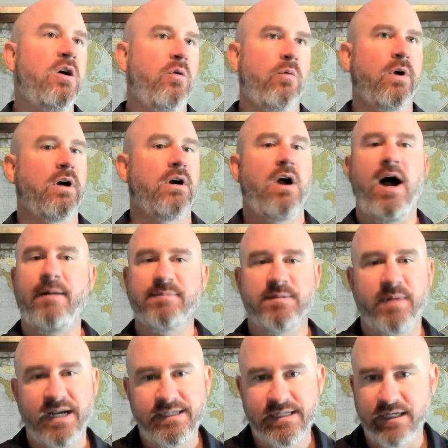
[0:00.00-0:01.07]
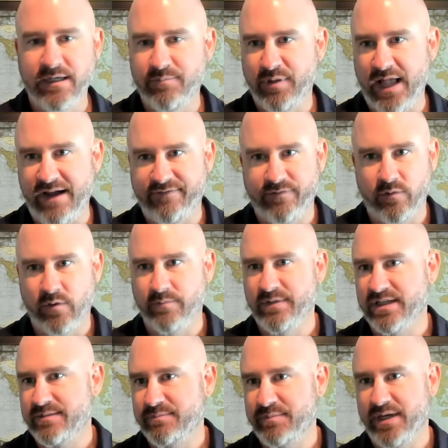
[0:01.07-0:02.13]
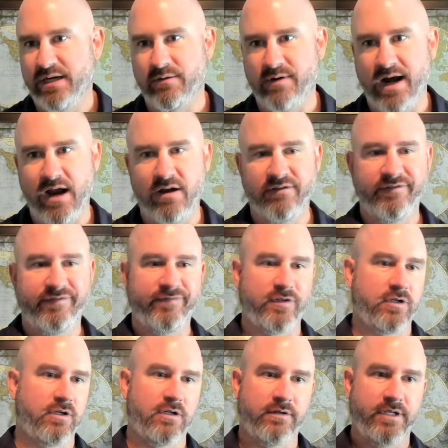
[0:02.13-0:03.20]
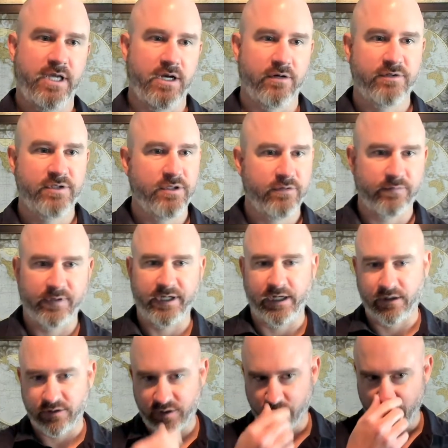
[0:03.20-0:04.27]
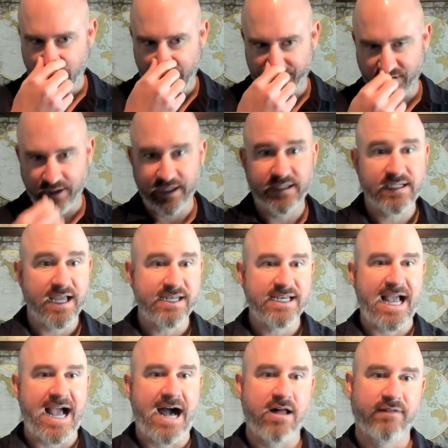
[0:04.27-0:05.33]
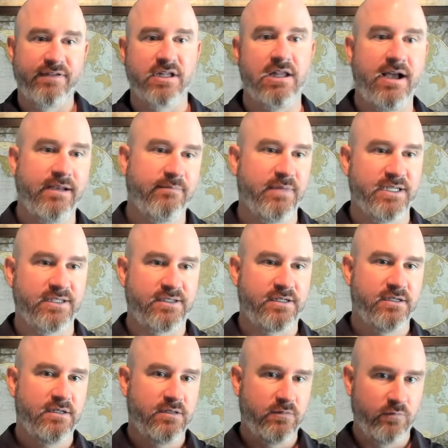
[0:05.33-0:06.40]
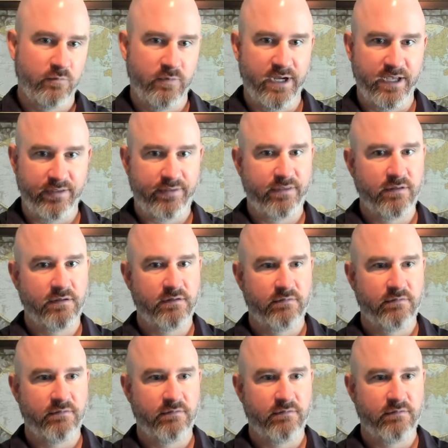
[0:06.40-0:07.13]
we're optimizing a platform that's been around for 2-3 years or whatever, and it's gotten out of alignment with